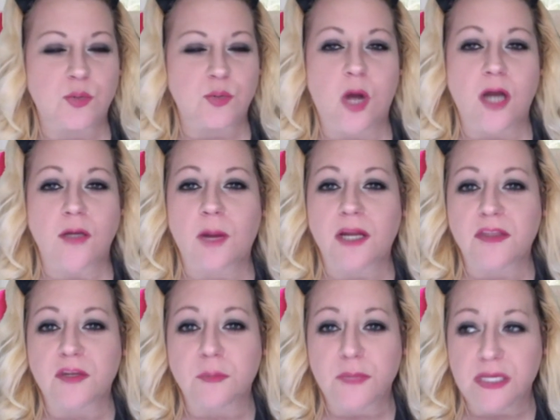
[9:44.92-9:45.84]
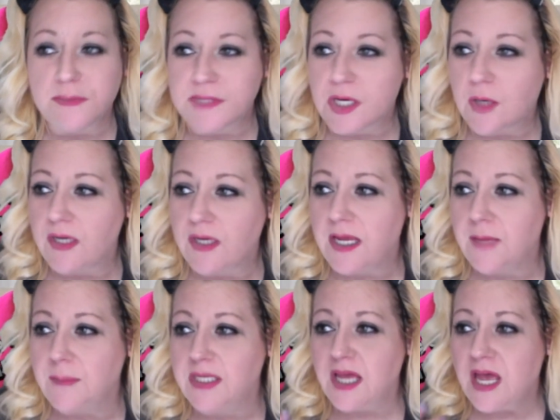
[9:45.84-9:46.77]
watermark their memes already? I
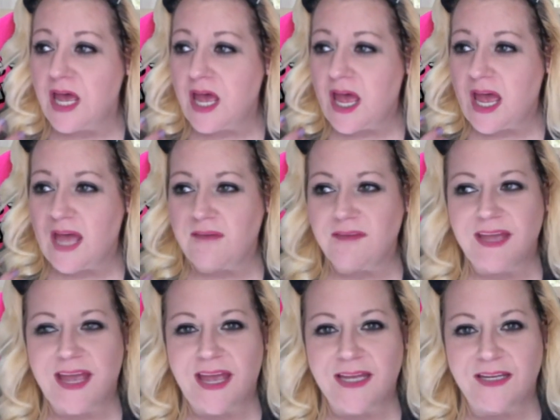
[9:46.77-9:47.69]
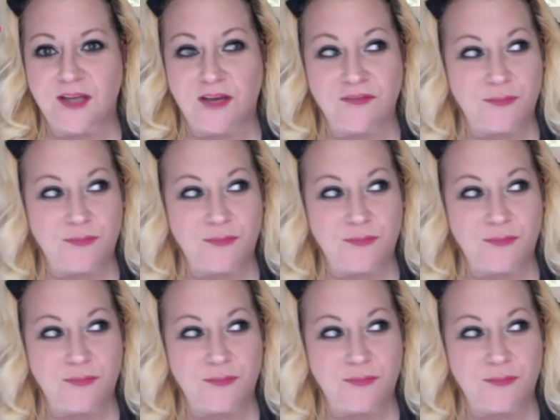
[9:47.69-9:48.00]
mean, haven't they had enough